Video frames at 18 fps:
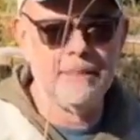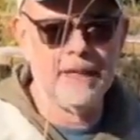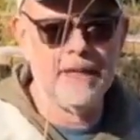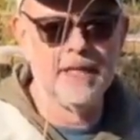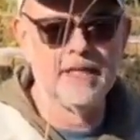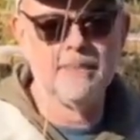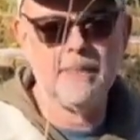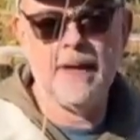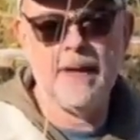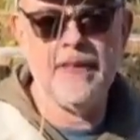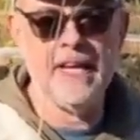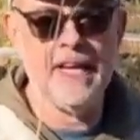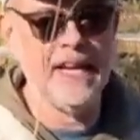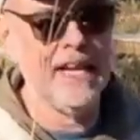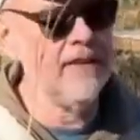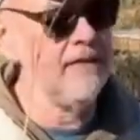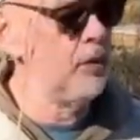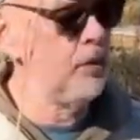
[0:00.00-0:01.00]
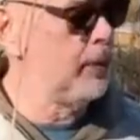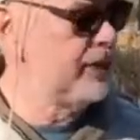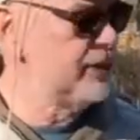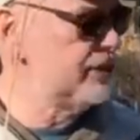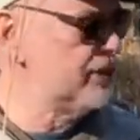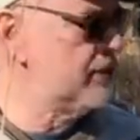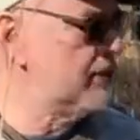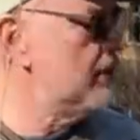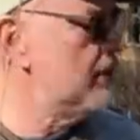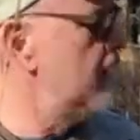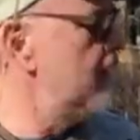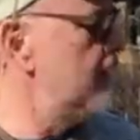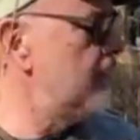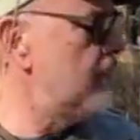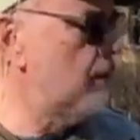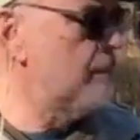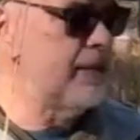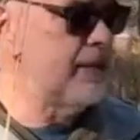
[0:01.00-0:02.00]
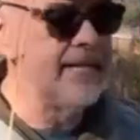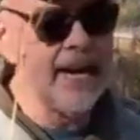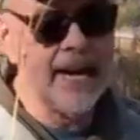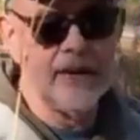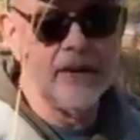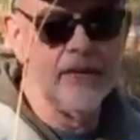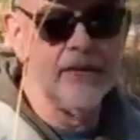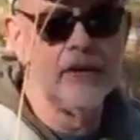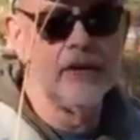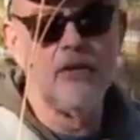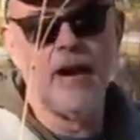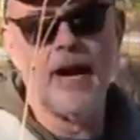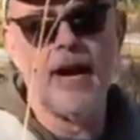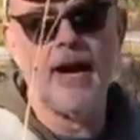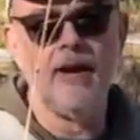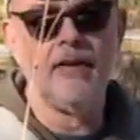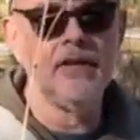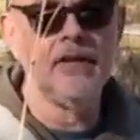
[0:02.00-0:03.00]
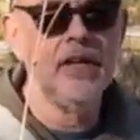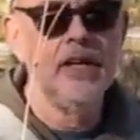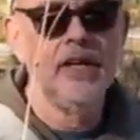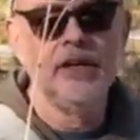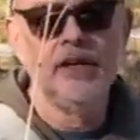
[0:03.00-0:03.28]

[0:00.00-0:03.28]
because by the end of the winter, they'll be down on the ground,